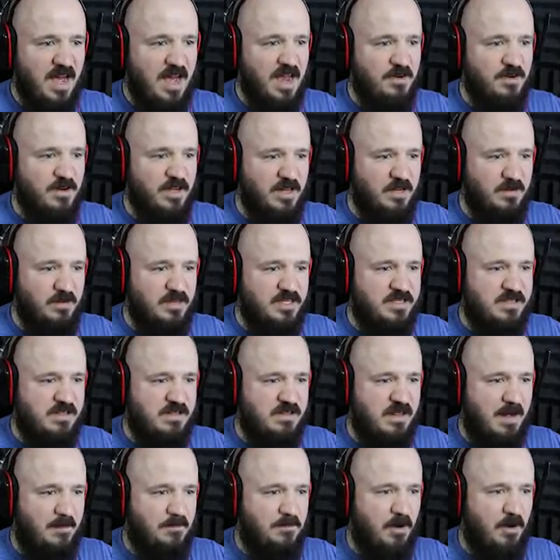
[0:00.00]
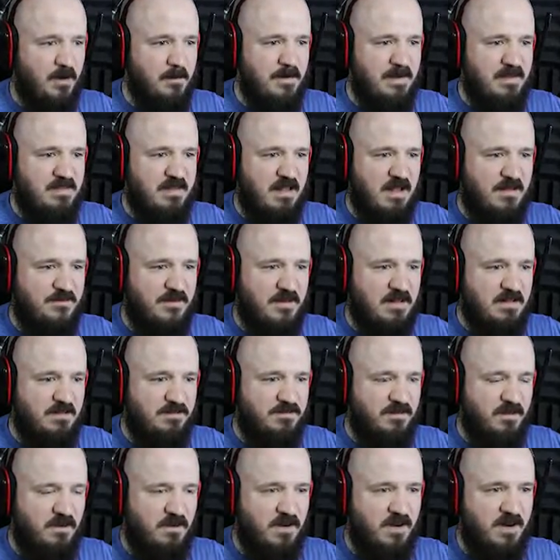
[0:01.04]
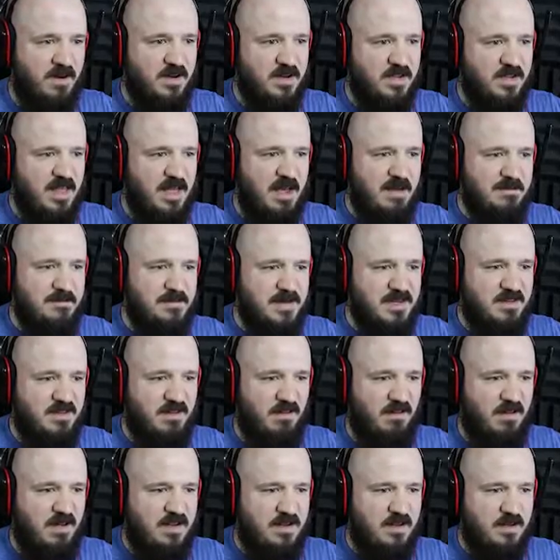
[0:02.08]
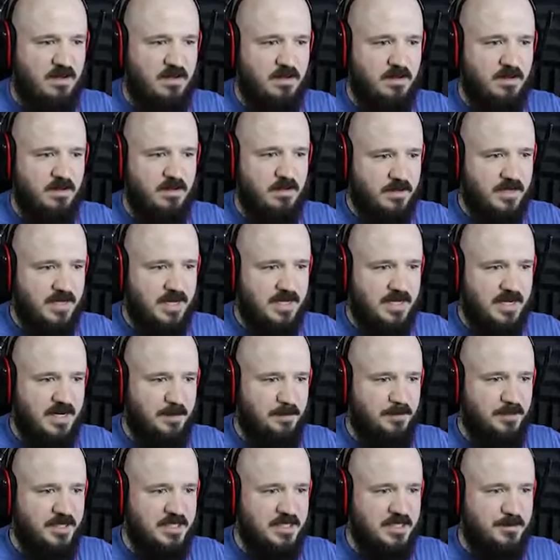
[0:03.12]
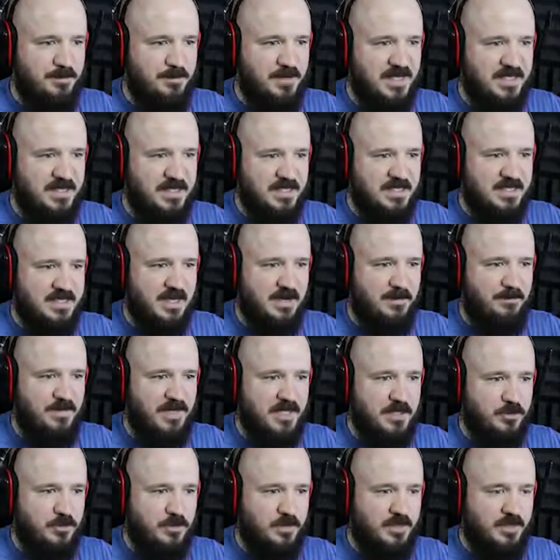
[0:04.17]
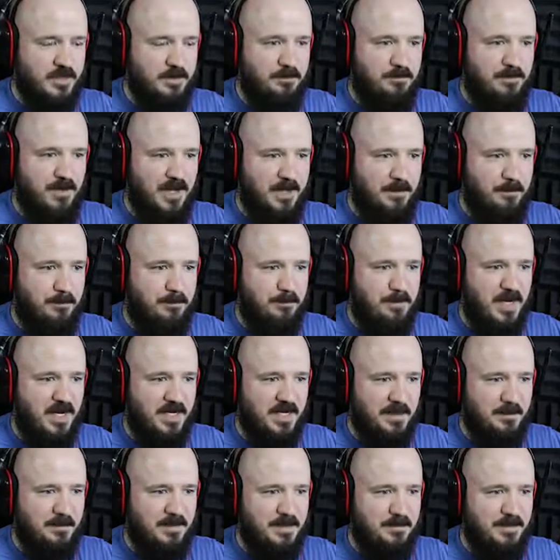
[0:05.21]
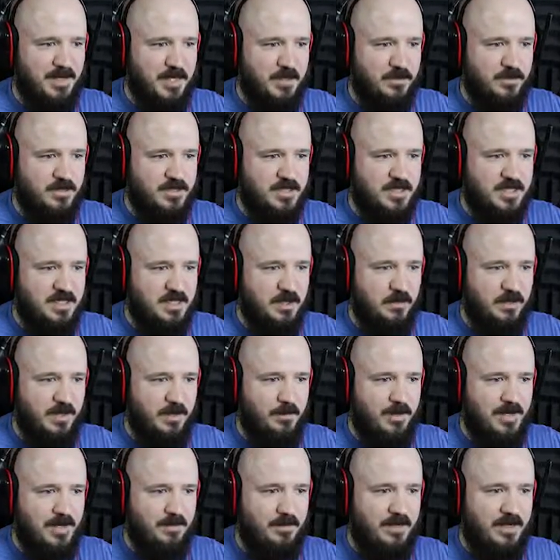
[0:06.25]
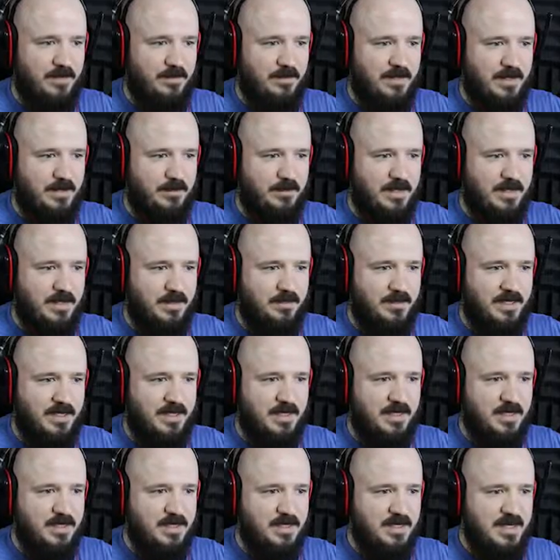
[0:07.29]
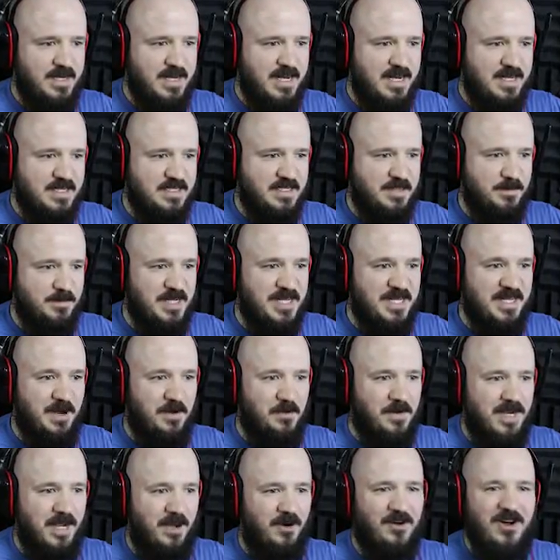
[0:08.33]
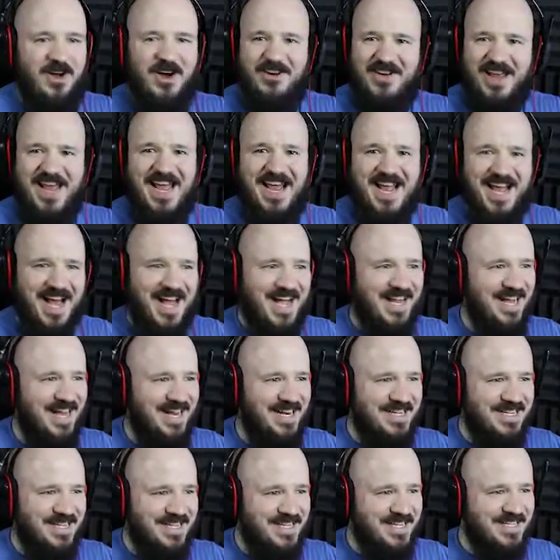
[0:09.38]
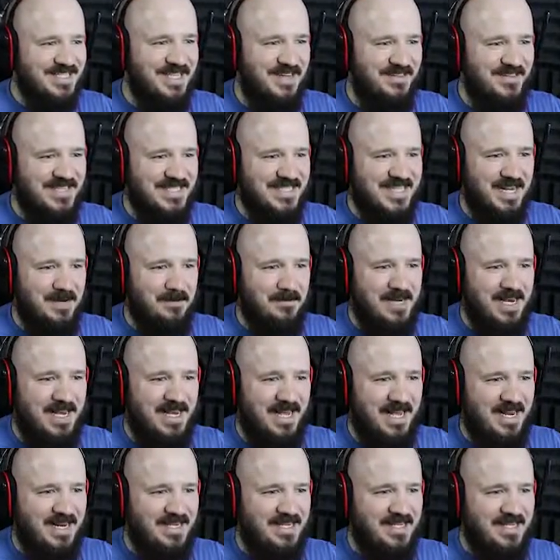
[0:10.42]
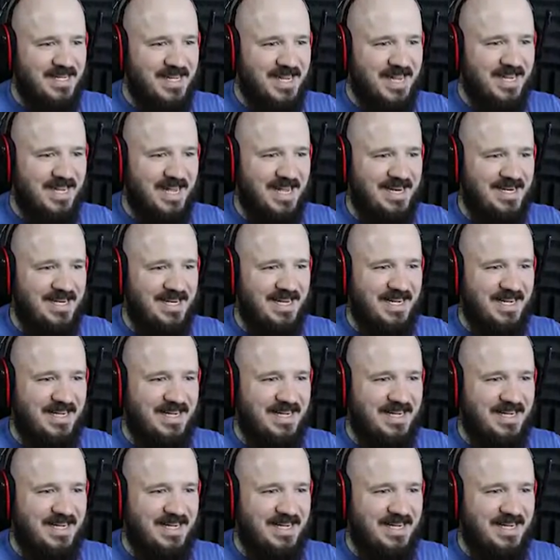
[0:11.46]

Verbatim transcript: I really wish you'd stop throwing my stuff on the floor. That would be good. Okay, can I please pick this up? That's really, like, bugging me. My OC... Okay, wait, wait, wait, wait, wait has to be. There we go. Okay, I got it. It took me a second, but I got it. I got it. I